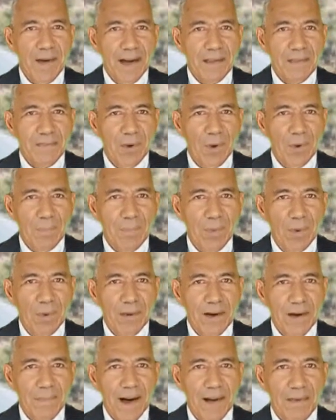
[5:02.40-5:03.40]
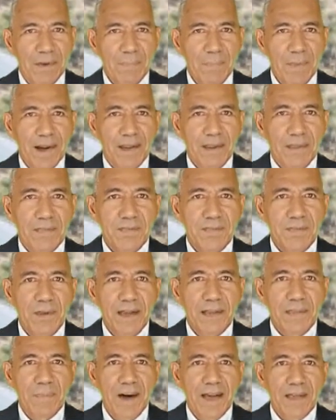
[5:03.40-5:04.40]
and not worry about the bill and
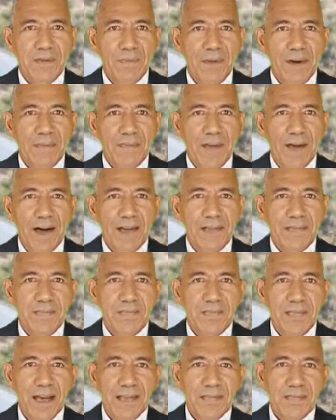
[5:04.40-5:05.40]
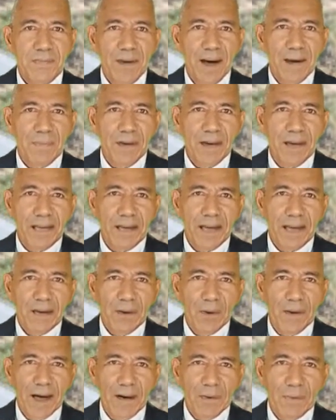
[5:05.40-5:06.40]
sleep better at night. Text Family
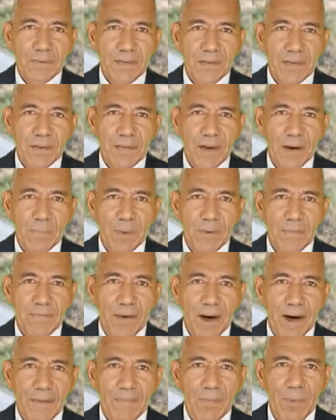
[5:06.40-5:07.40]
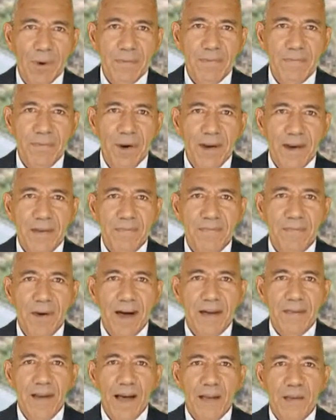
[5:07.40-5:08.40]
Legal Help to the number
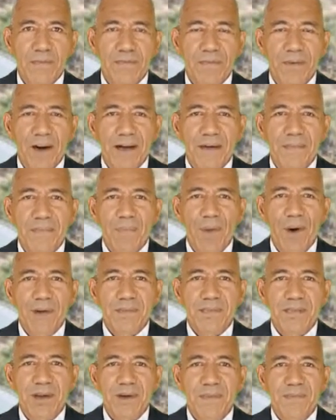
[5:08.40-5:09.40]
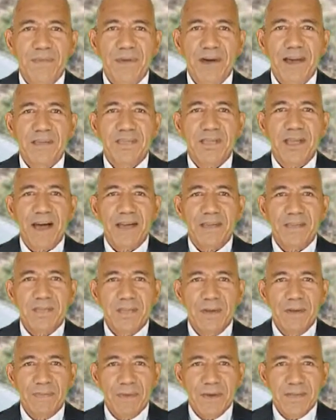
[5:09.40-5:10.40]
515-585-11236
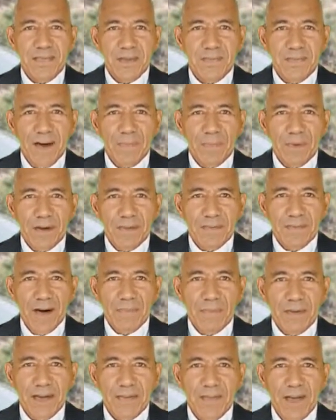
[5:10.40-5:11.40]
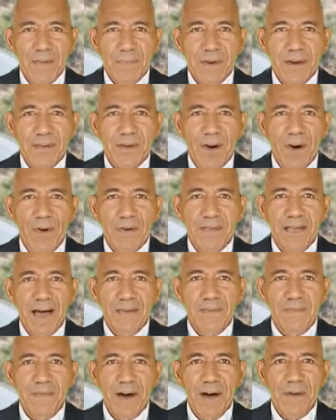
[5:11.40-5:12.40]
or visit
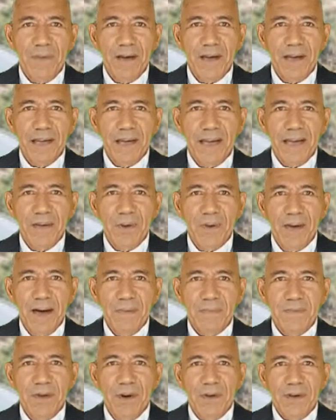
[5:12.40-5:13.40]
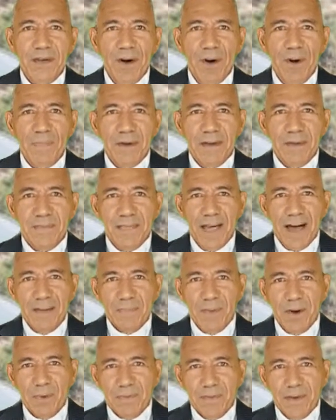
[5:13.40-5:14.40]
www.getfamilylegalhelp.com and
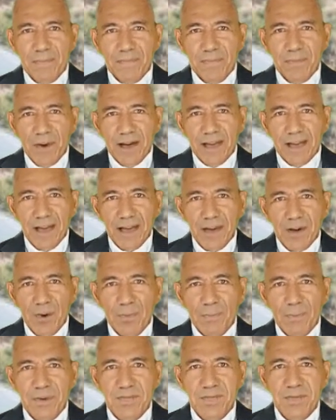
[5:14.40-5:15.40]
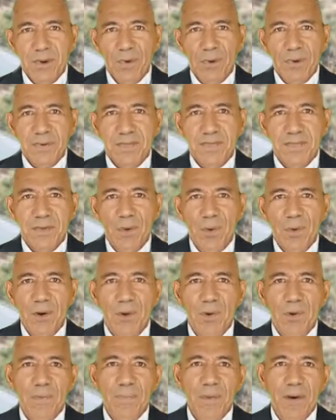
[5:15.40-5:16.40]
download the free legal resource, or
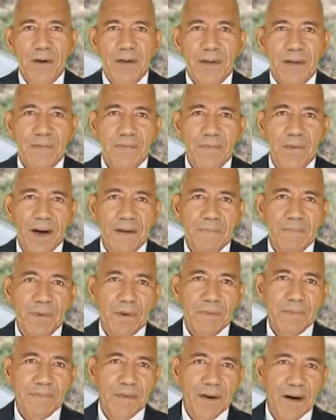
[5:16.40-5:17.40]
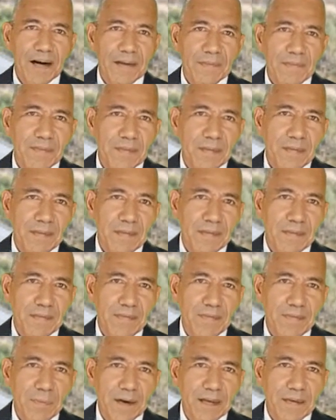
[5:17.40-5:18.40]
call Rod at
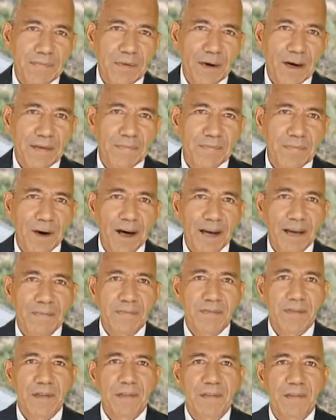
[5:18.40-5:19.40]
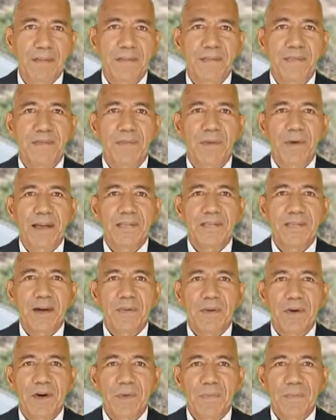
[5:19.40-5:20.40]

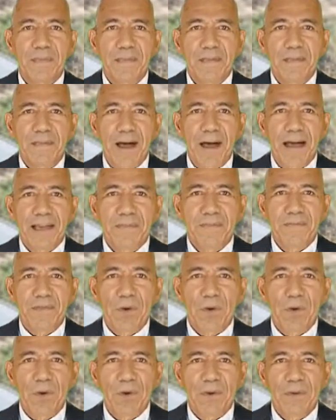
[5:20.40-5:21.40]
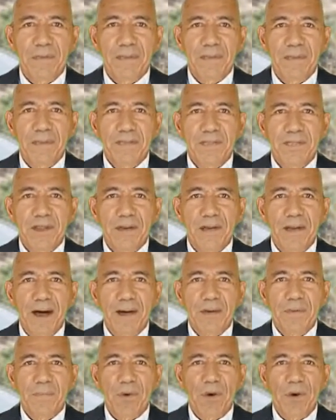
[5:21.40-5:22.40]
515-355-3084 to
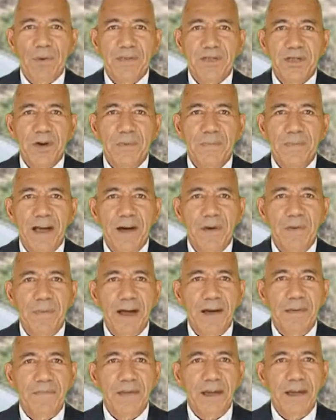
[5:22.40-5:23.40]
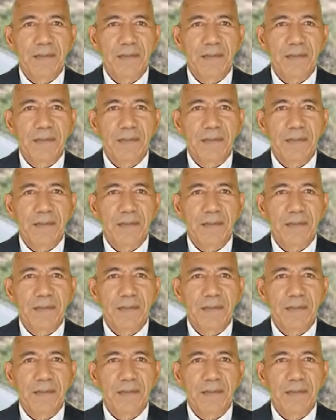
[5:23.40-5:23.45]
learn more. You now have the